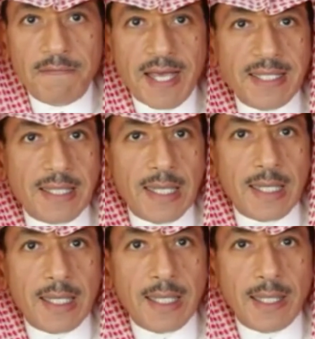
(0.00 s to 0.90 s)

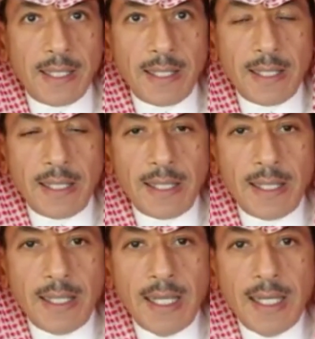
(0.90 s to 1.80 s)
facing
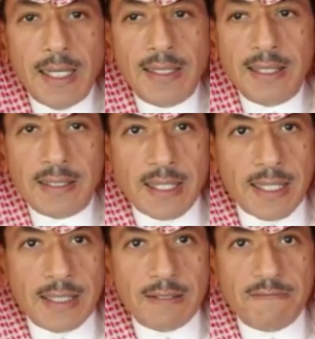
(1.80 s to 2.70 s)

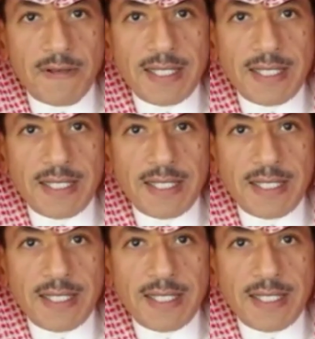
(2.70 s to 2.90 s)
disease,